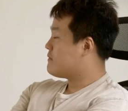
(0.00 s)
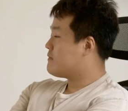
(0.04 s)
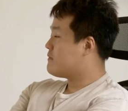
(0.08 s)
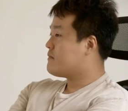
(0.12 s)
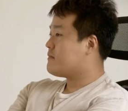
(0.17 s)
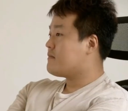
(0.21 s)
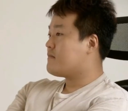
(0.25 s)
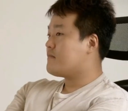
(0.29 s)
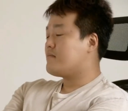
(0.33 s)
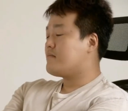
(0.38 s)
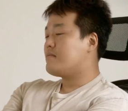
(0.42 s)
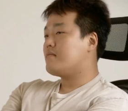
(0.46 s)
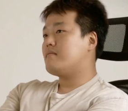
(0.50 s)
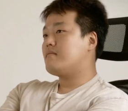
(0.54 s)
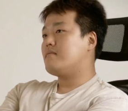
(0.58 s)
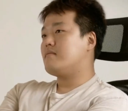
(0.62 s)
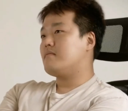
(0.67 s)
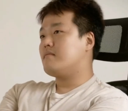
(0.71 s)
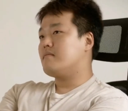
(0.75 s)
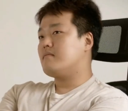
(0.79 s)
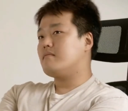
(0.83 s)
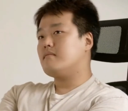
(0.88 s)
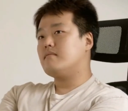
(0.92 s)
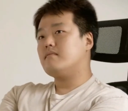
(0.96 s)

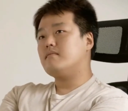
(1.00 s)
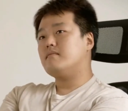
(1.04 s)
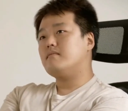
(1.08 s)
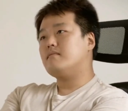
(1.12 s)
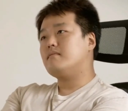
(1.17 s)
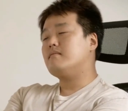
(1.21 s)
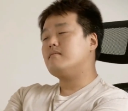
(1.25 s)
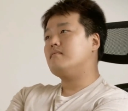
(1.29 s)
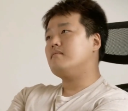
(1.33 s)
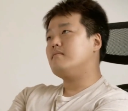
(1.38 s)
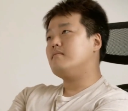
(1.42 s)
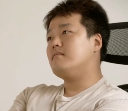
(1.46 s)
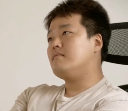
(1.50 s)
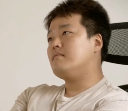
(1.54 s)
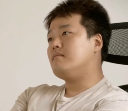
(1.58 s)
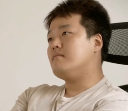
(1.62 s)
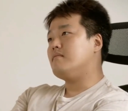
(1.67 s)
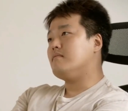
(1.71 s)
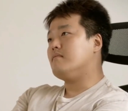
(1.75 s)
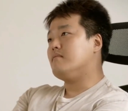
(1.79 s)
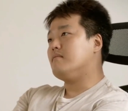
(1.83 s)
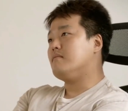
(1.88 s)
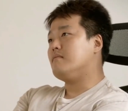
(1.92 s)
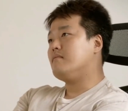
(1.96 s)

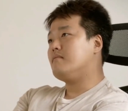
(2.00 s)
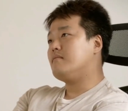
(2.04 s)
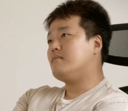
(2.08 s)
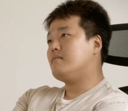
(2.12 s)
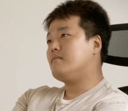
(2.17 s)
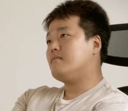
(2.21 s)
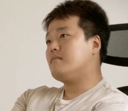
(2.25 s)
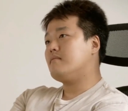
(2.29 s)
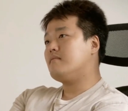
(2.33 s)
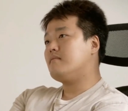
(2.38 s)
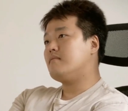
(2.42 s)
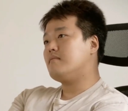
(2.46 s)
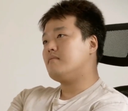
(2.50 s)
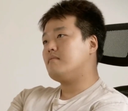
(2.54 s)
[no speech]